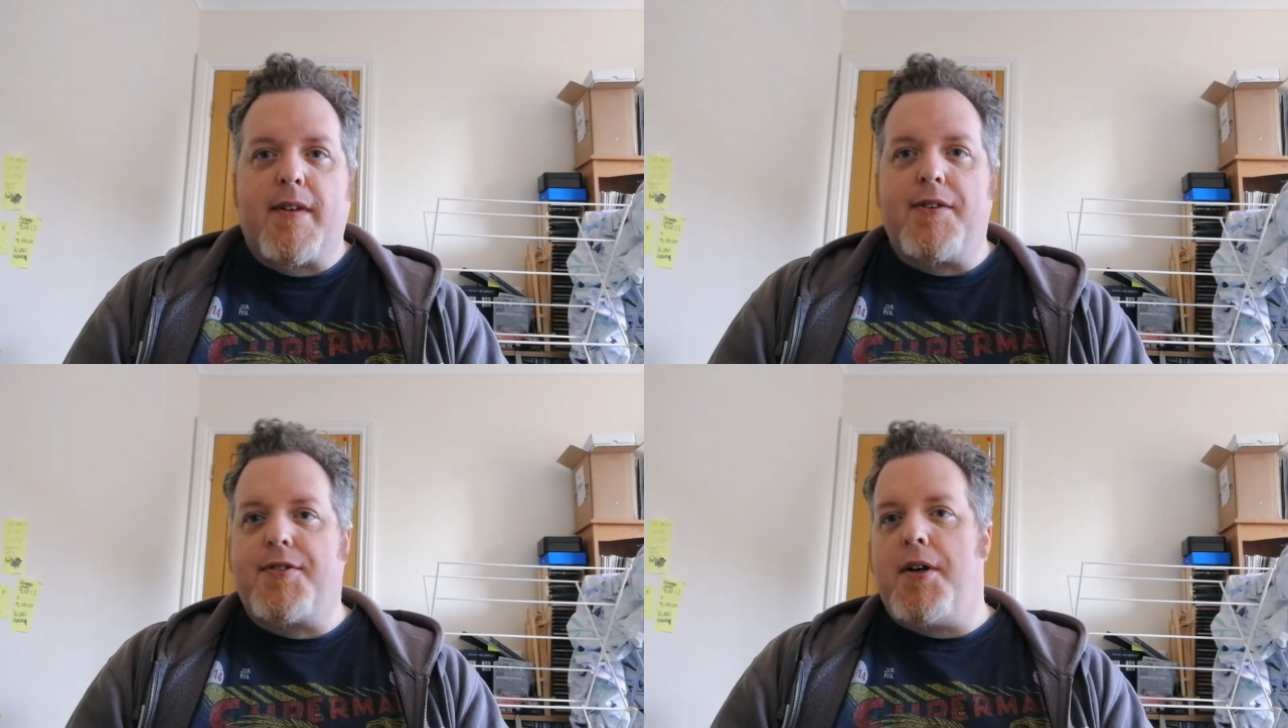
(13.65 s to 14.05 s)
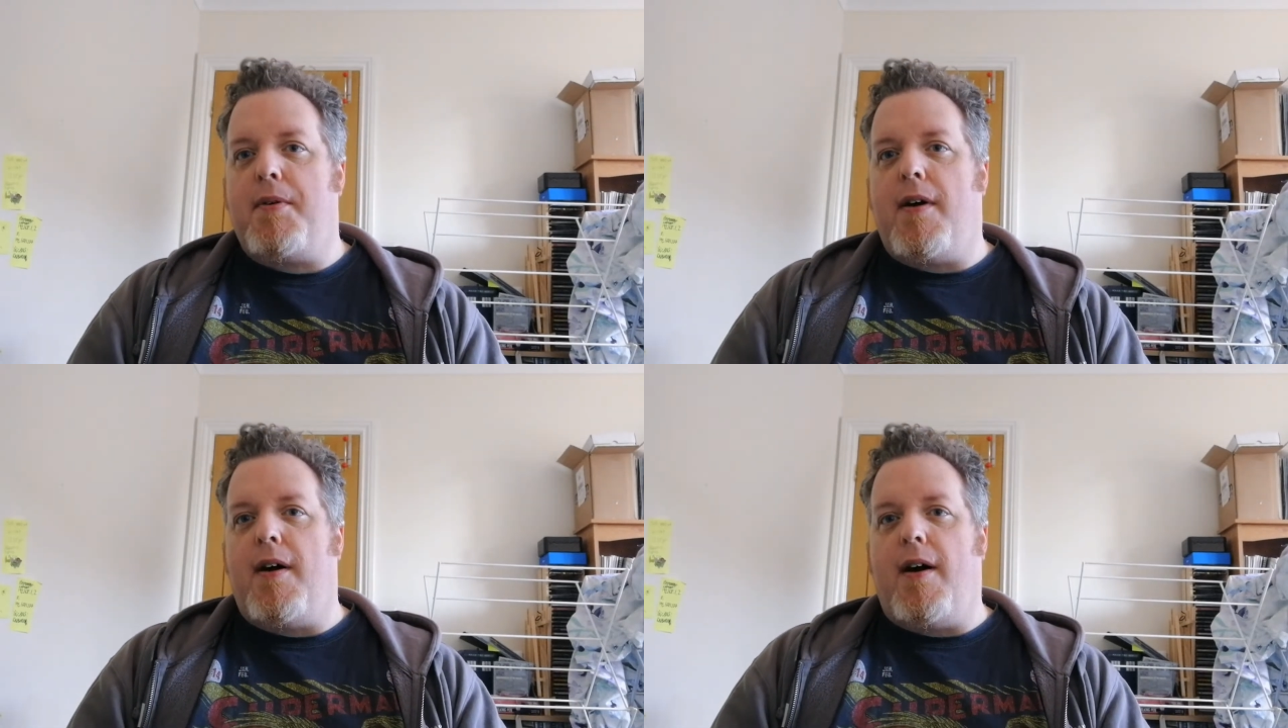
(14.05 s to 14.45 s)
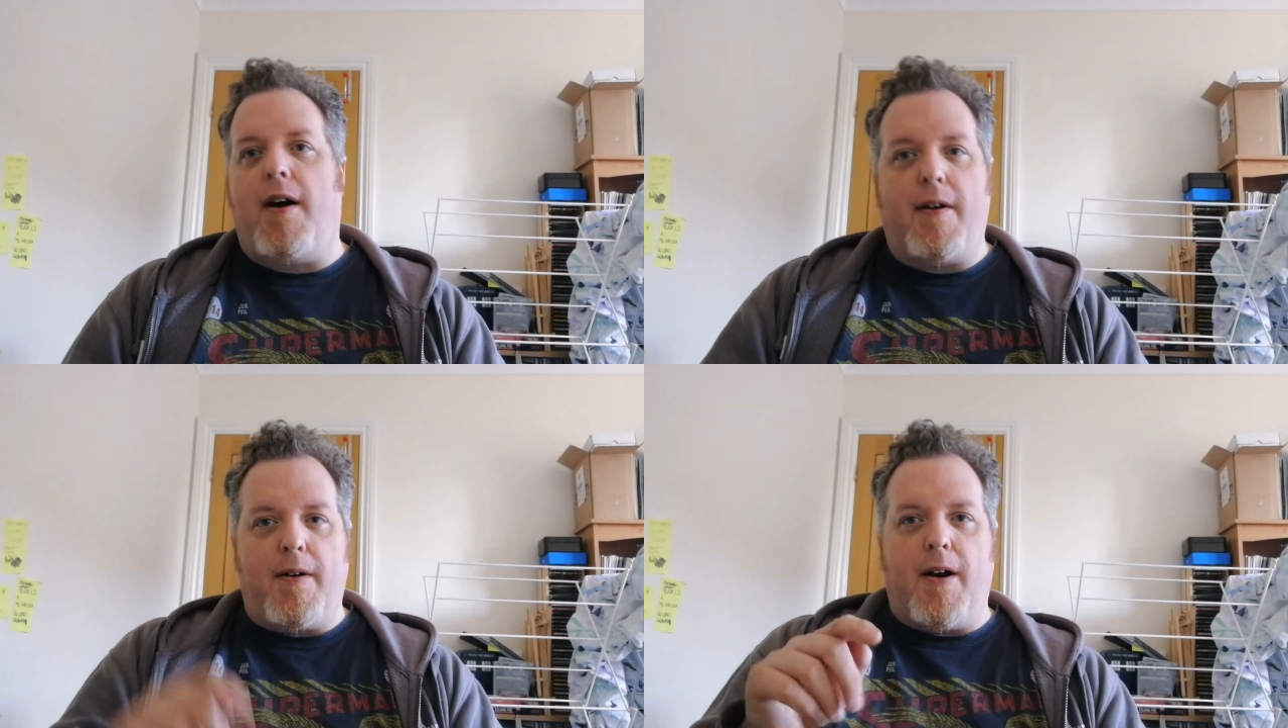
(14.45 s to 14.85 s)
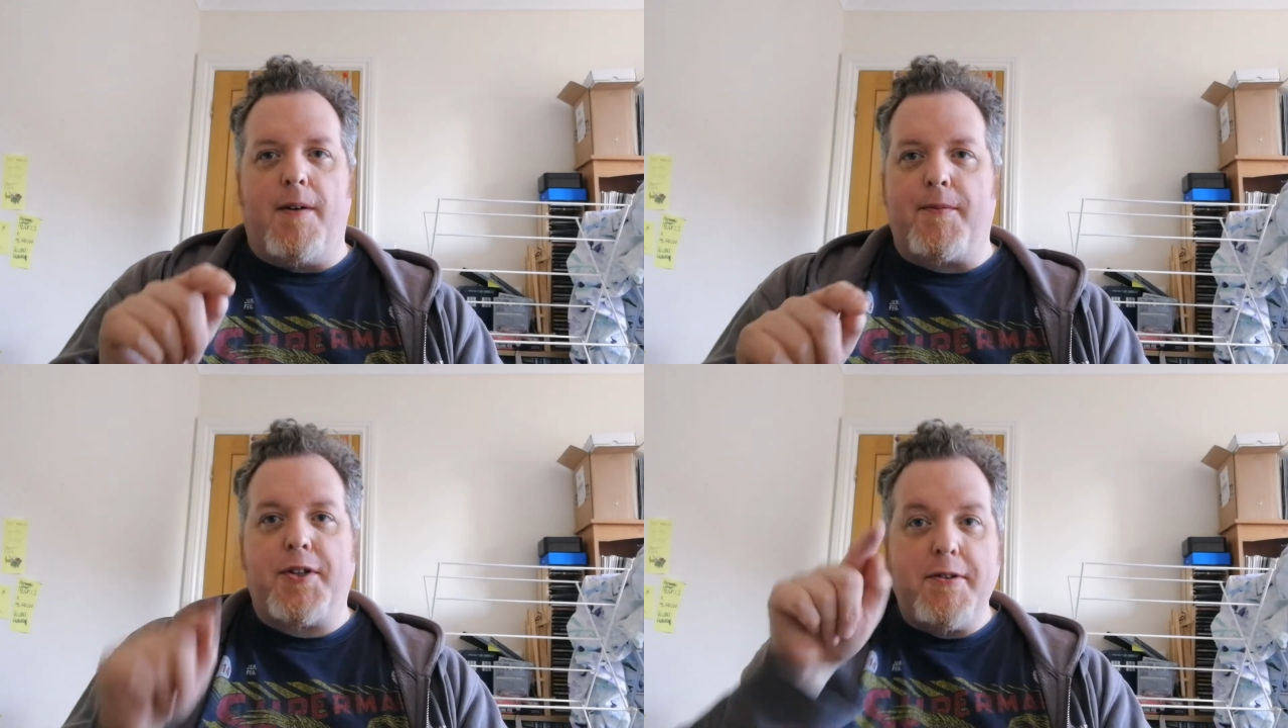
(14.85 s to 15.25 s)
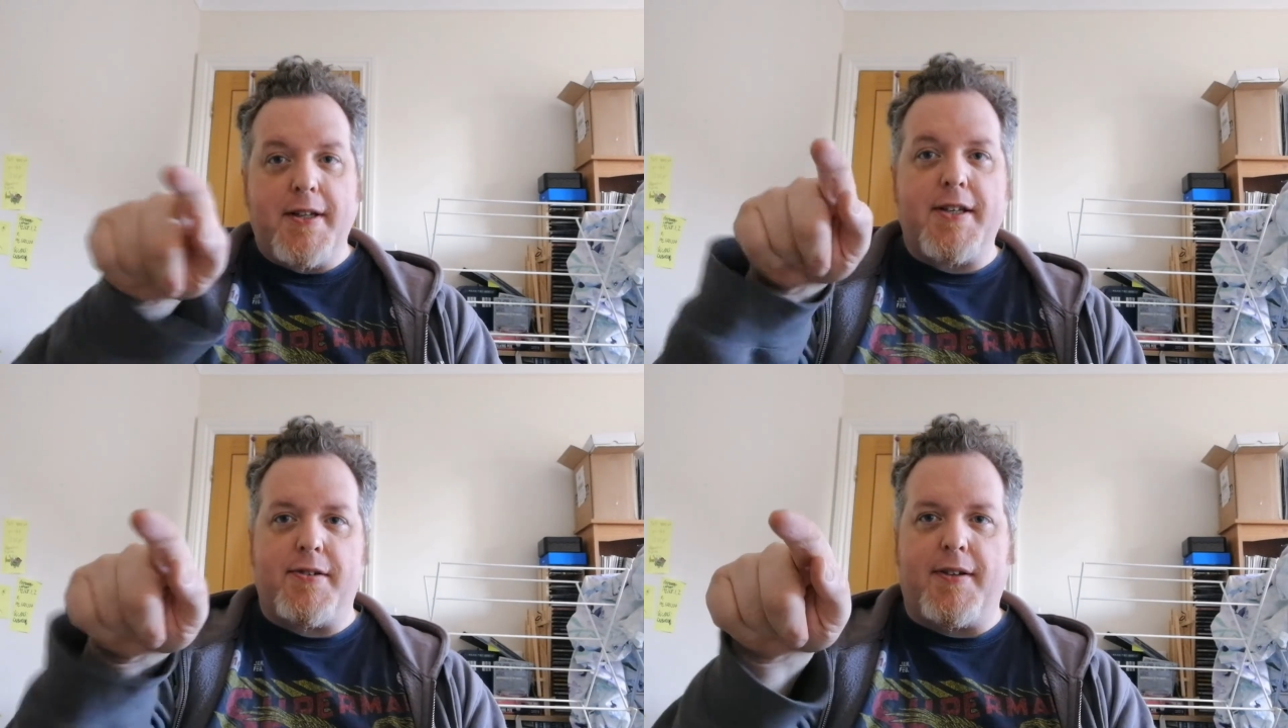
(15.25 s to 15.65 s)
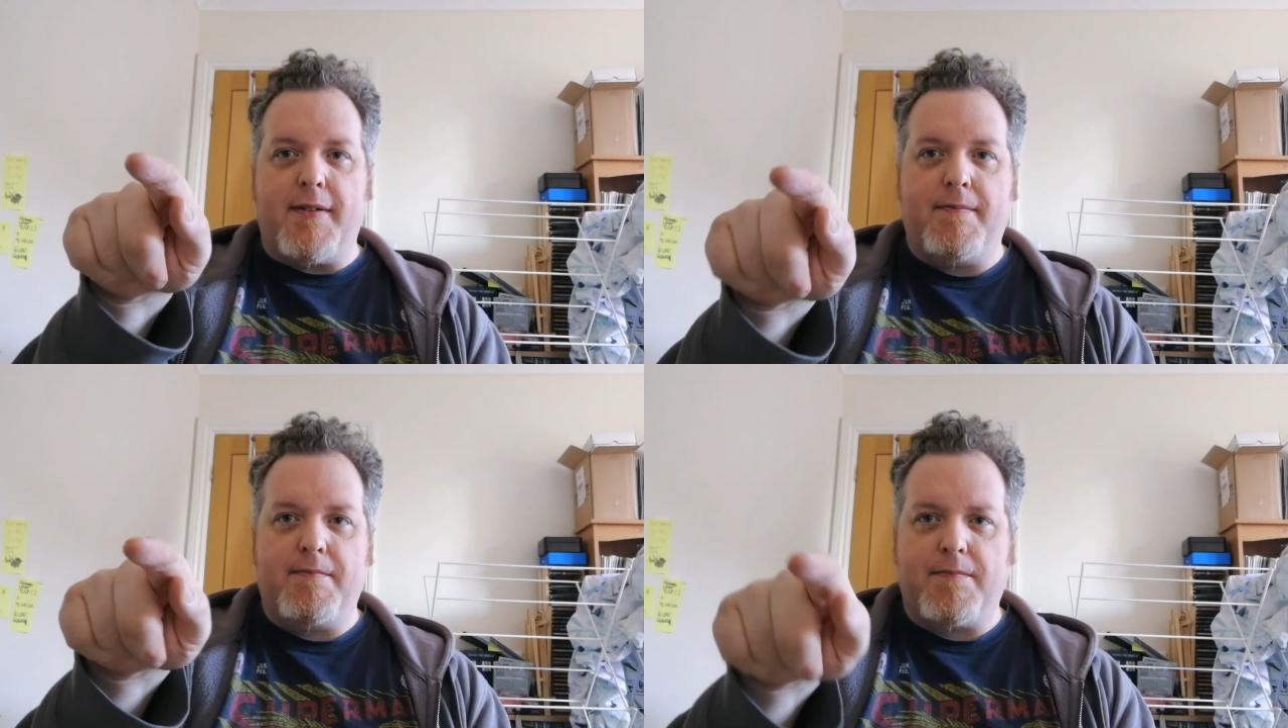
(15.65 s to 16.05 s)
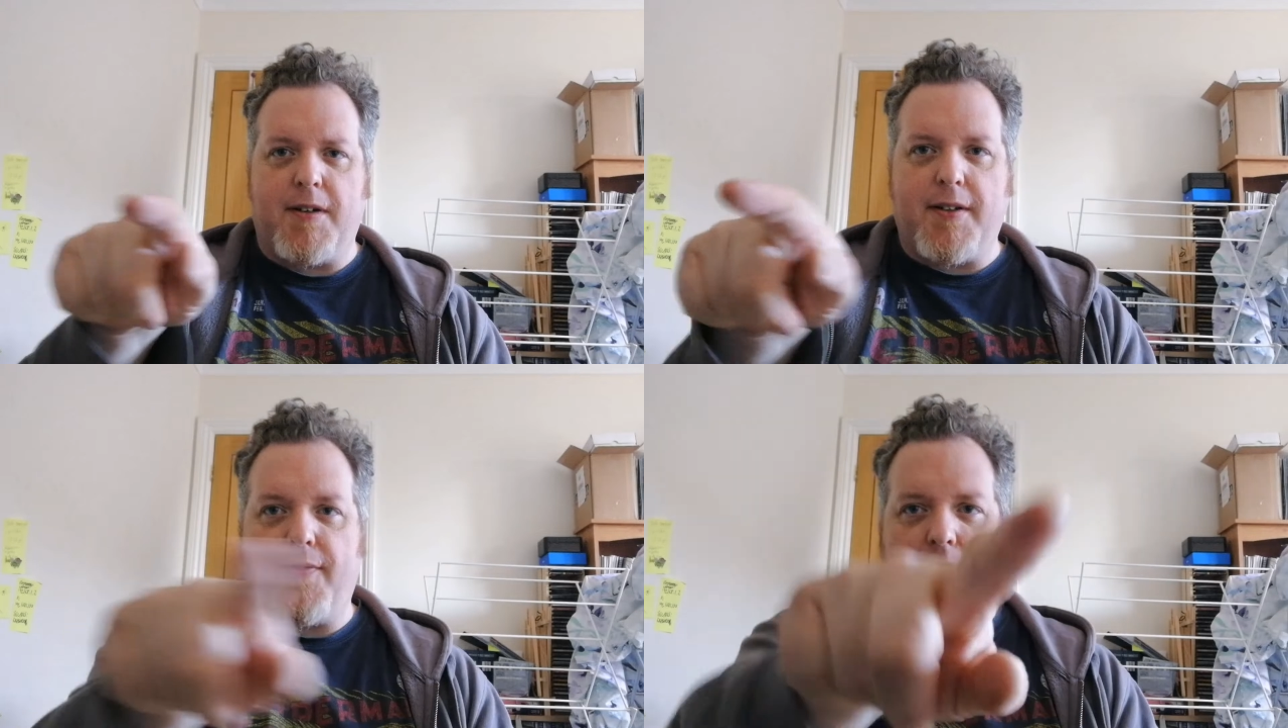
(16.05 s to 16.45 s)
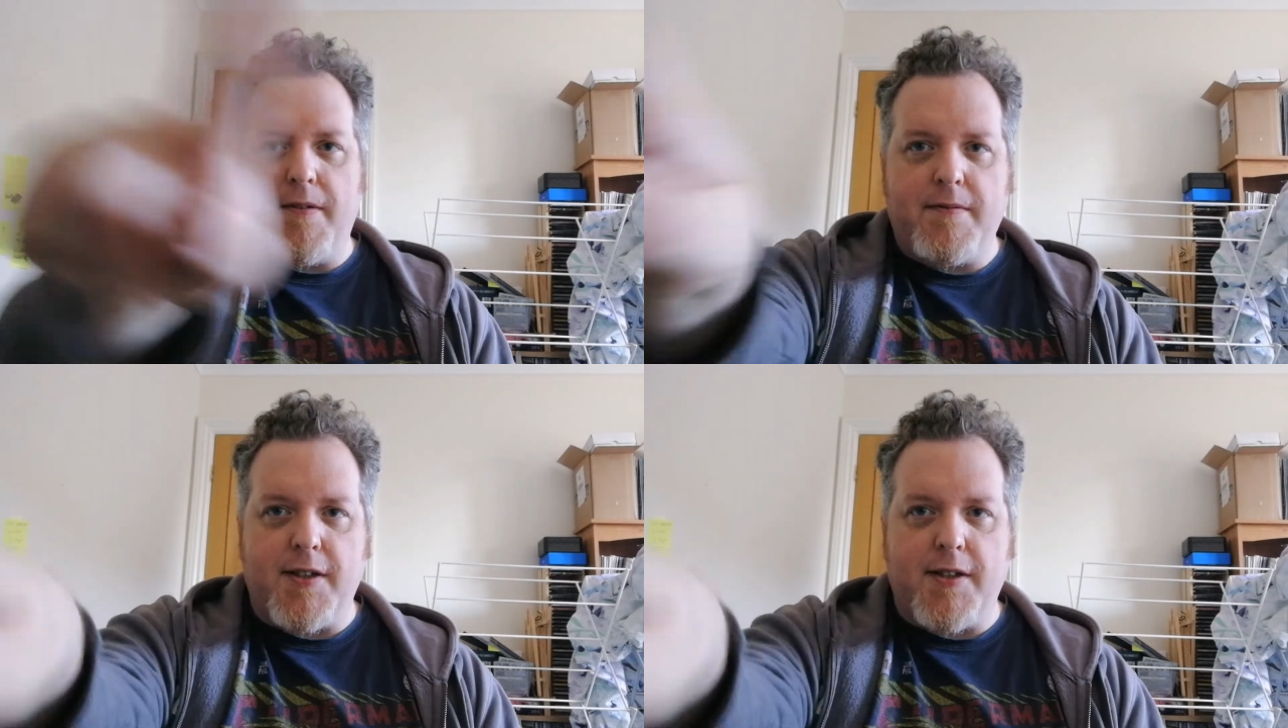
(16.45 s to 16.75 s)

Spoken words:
So shooting this on a phone.